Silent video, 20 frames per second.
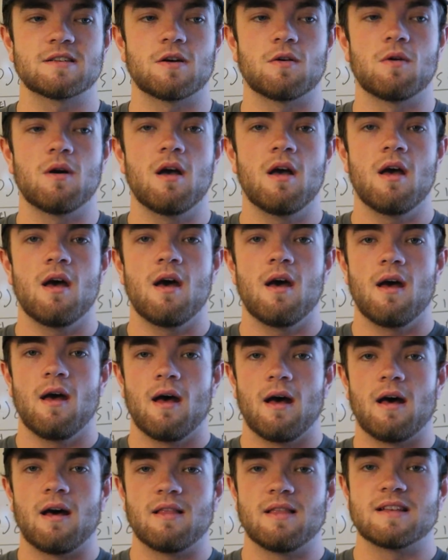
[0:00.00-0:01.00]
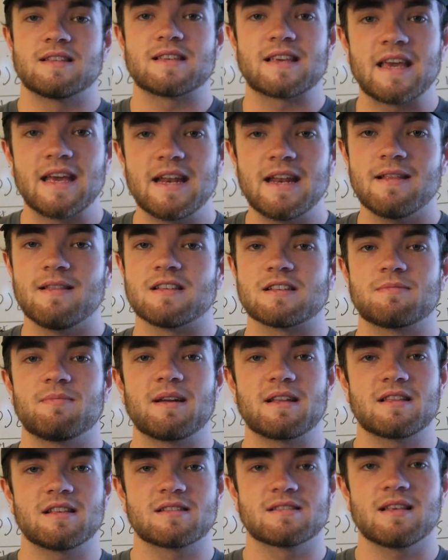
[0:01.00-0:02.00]
So uh, let's get it. Let's
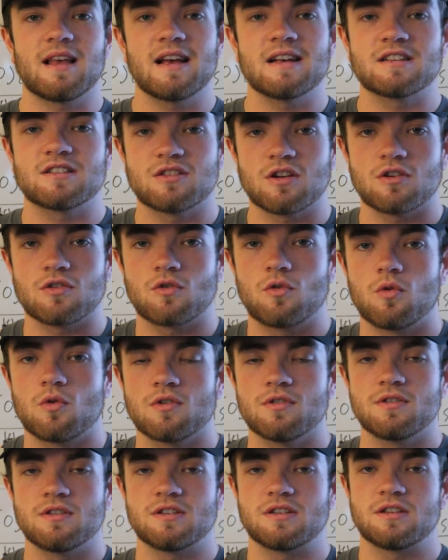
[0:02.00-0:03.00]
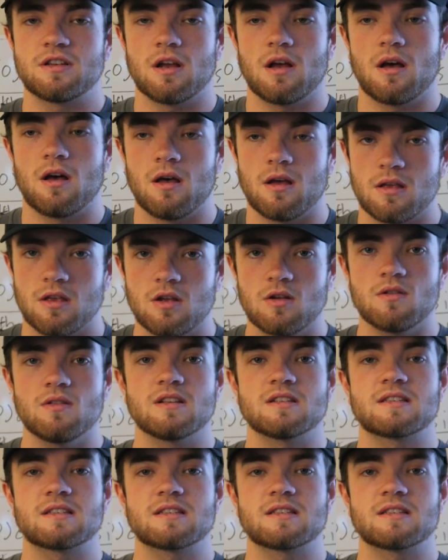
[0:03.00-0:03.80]
make this last third quarter this uh, year.